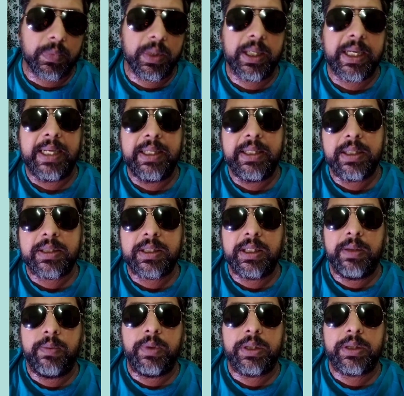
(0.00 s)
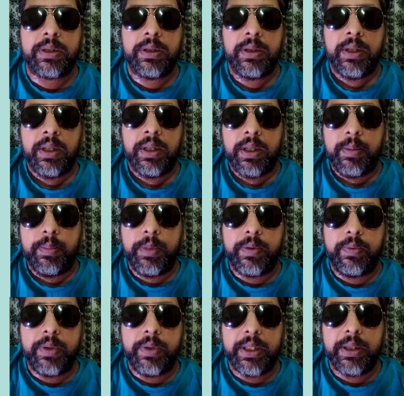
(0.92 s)
can distinguish
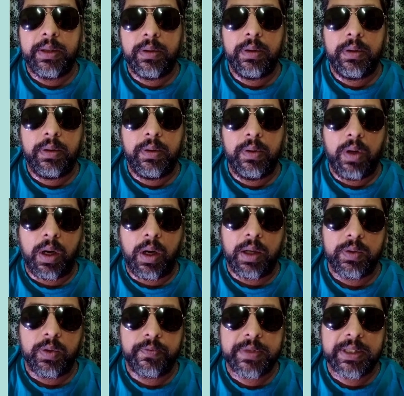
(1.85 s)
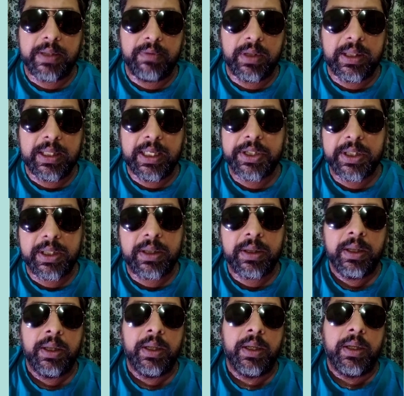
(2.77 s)
between laws of civil nature,
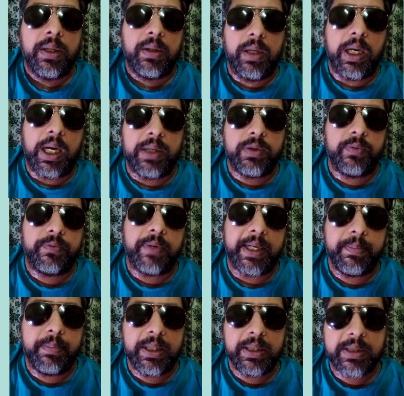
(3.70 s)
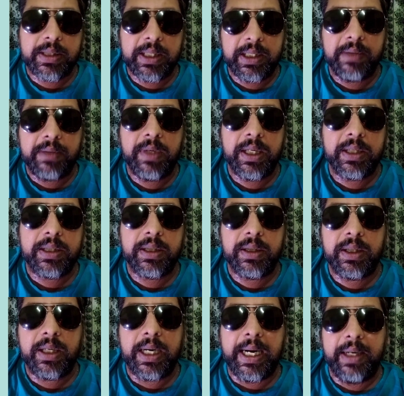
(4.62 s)
laws of administrative
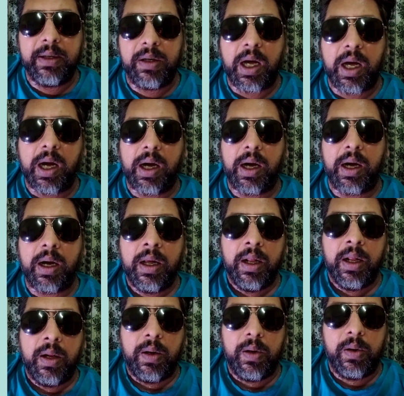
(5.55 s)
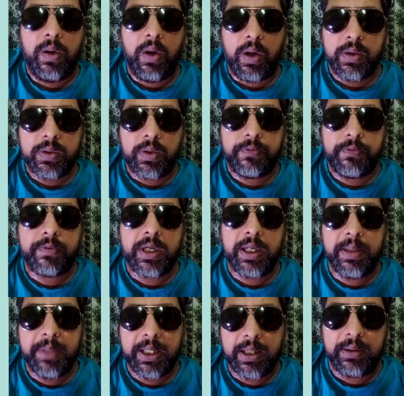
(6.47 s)
nature, and laws of
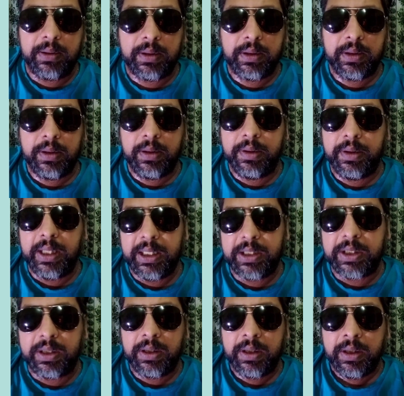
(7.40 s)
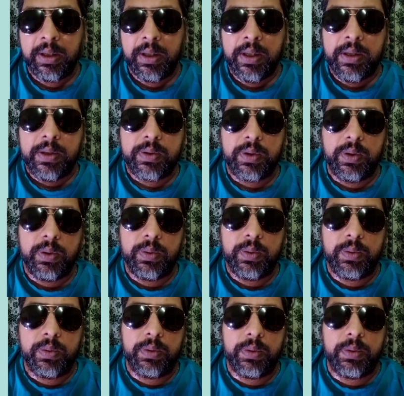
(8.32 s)
criminal nature.
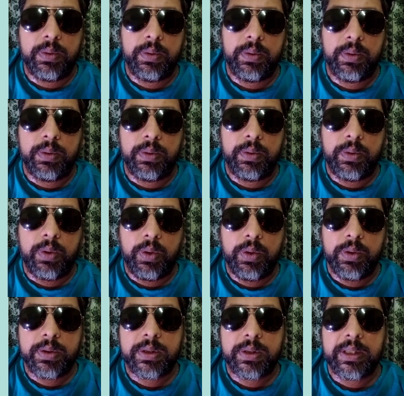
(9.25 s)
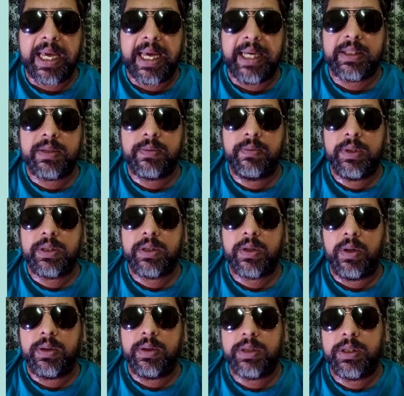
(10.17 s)
So those acts which
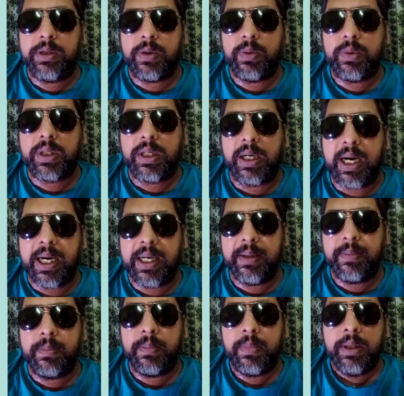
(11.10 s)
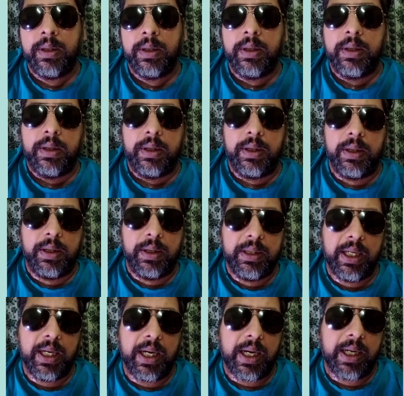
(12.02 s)
constitute crime,
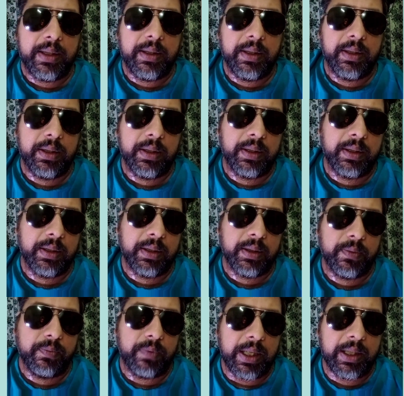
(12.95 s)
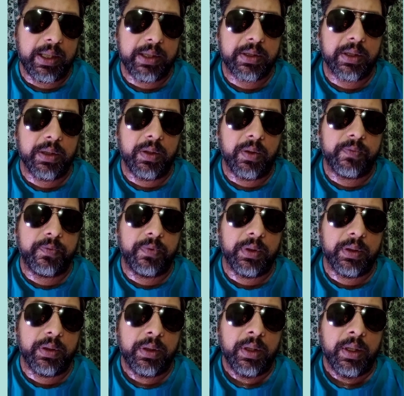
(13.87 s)
they are violation
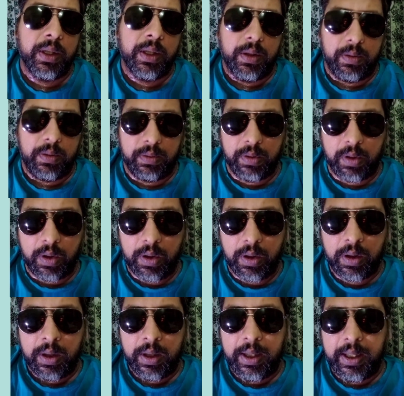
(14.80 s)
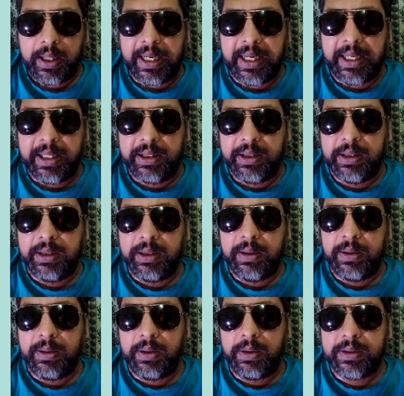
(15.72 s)
of law, and
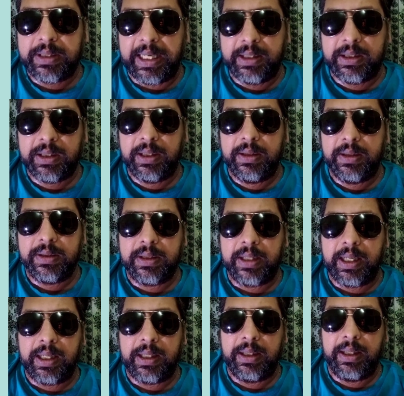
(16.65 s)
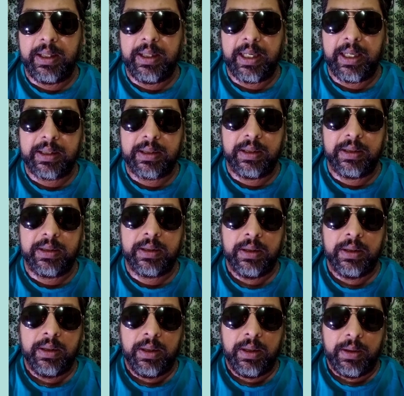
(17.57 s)
sanctions are enacted
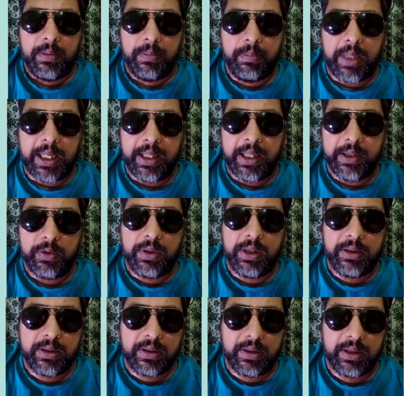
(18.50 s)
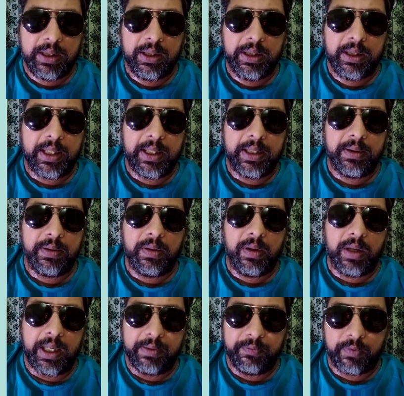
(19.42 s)
by judiciary, and
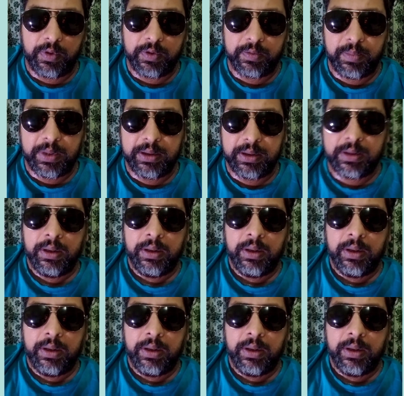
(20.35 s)
law enforcement